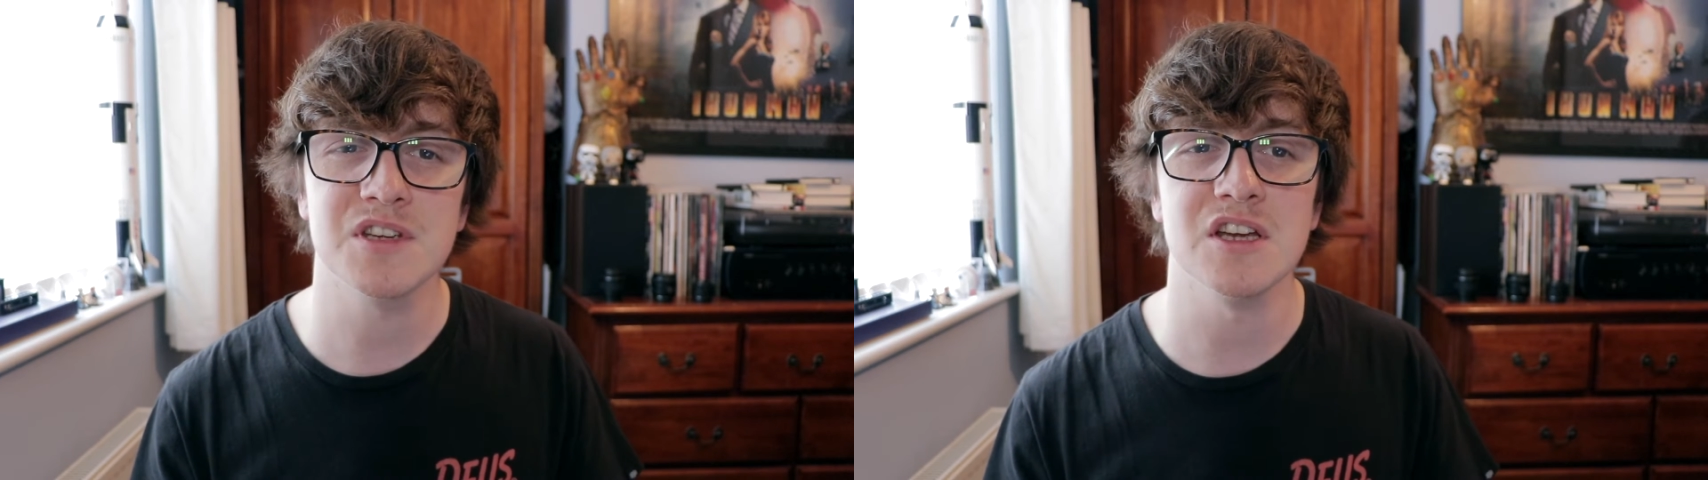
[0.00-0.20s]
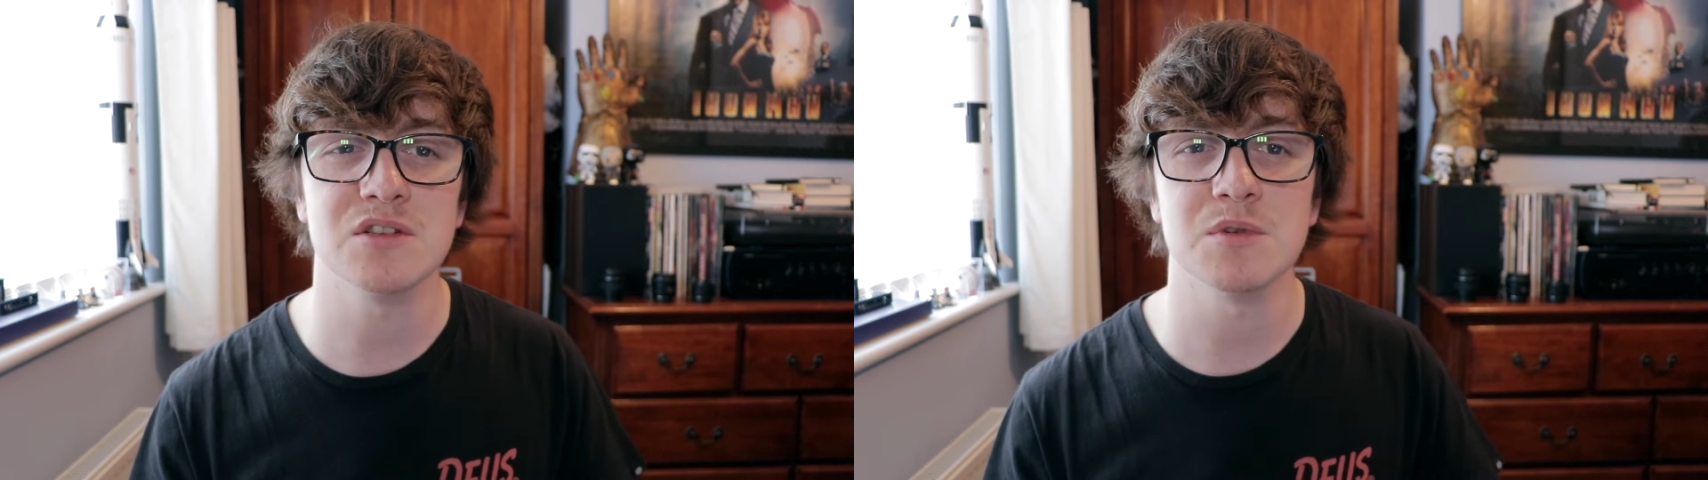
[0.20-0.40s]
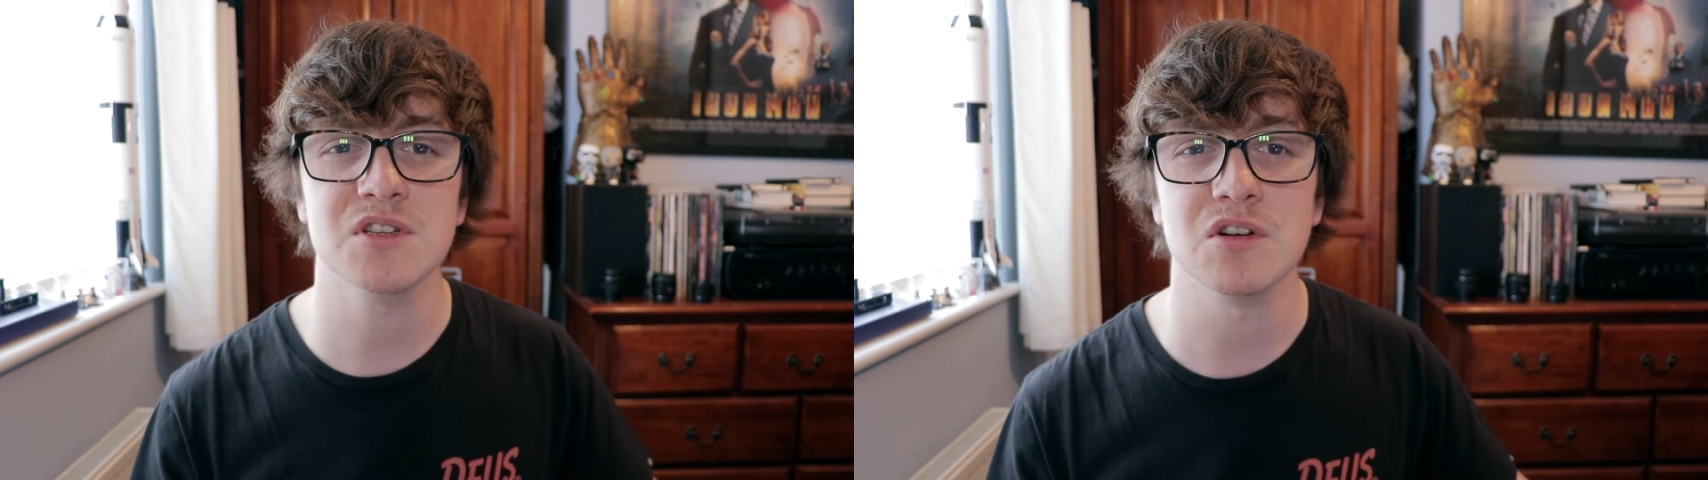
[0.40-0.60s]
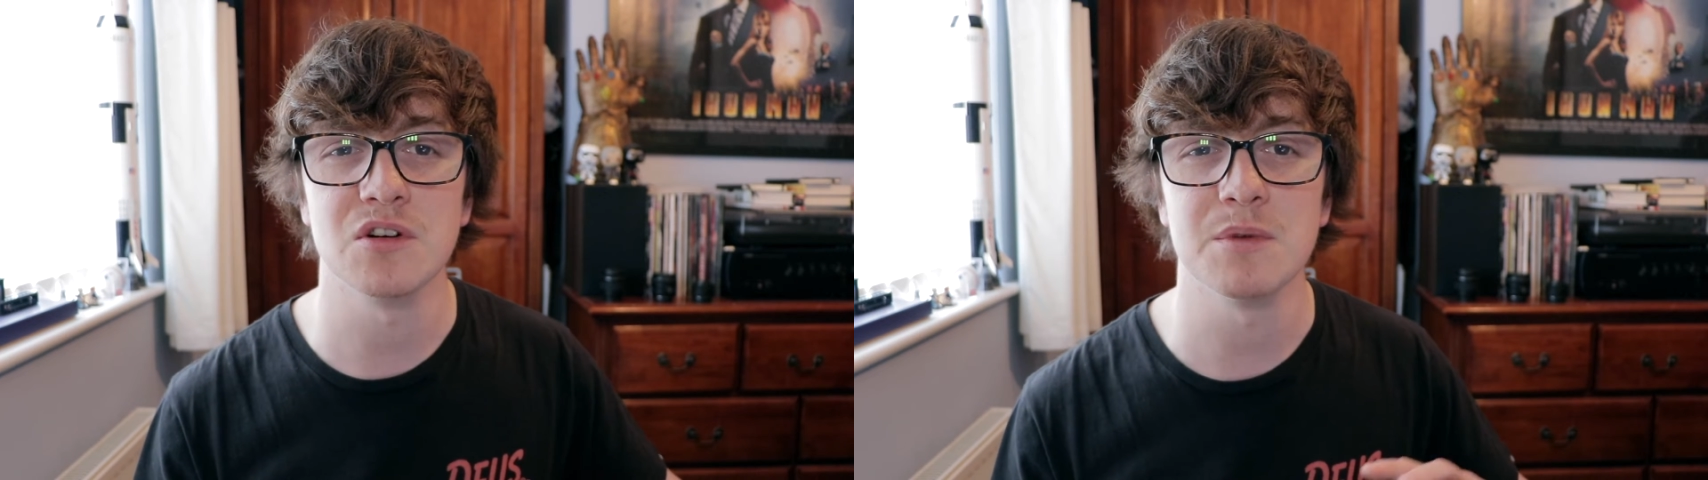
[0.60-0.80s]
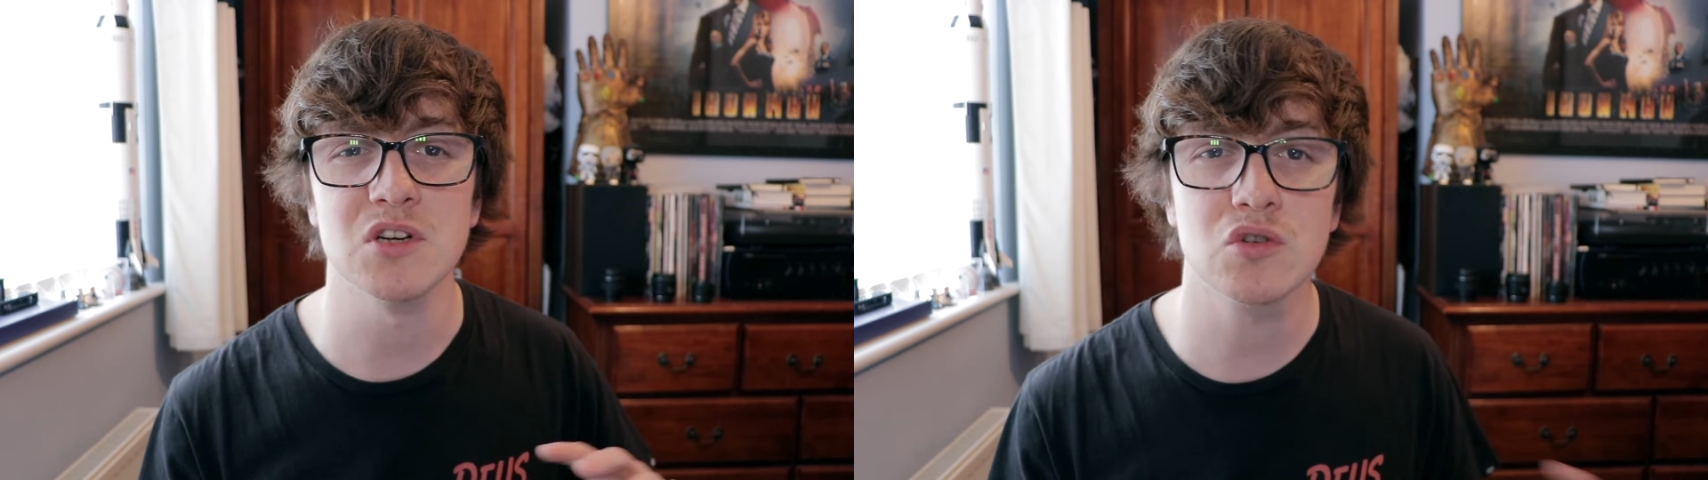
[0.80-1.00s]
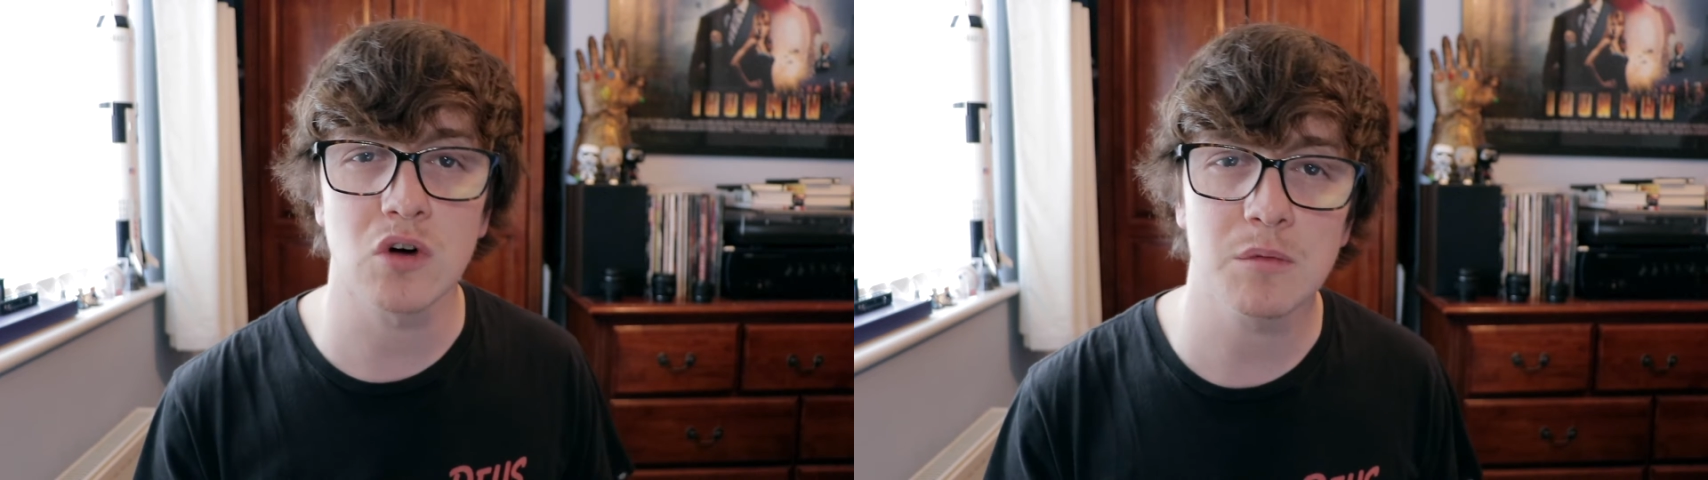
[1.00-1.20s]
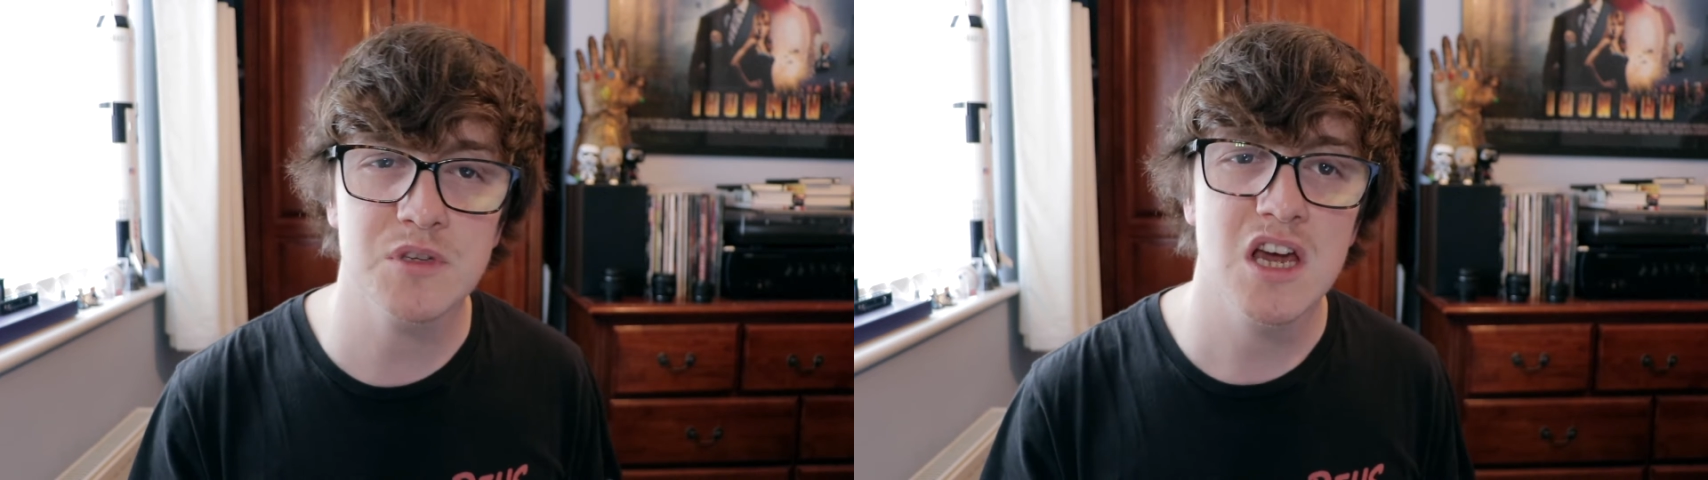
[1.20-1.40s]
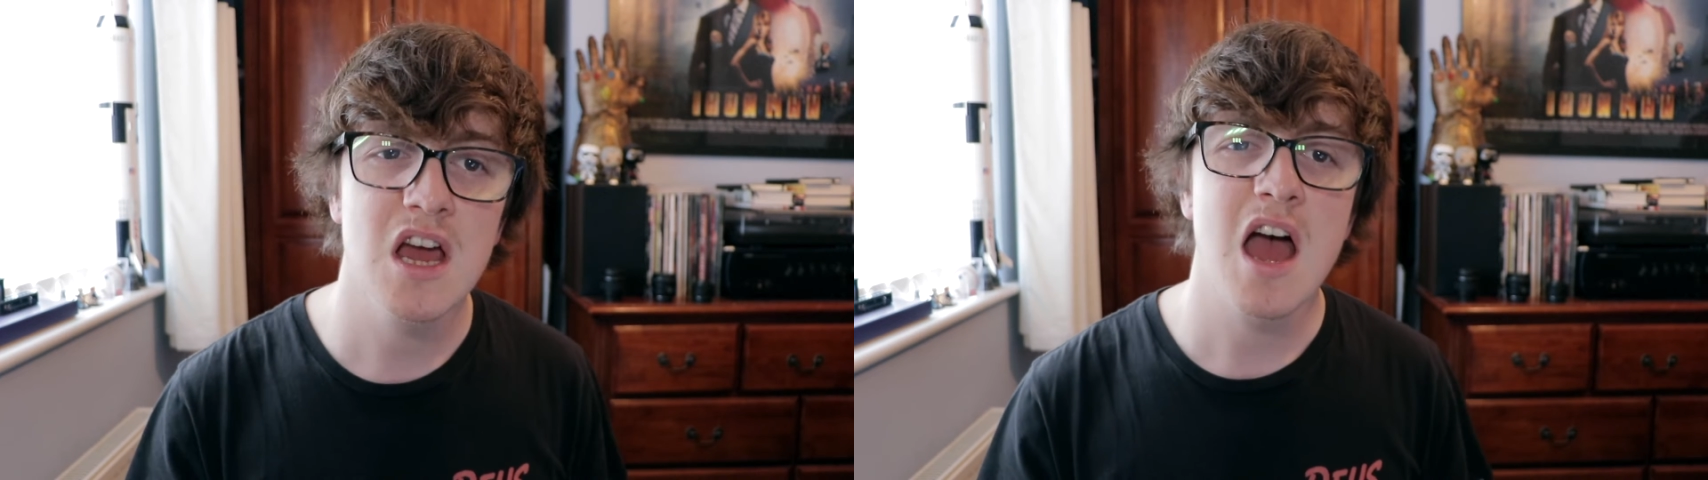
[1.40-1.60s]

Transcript: scenes which could have been dropped.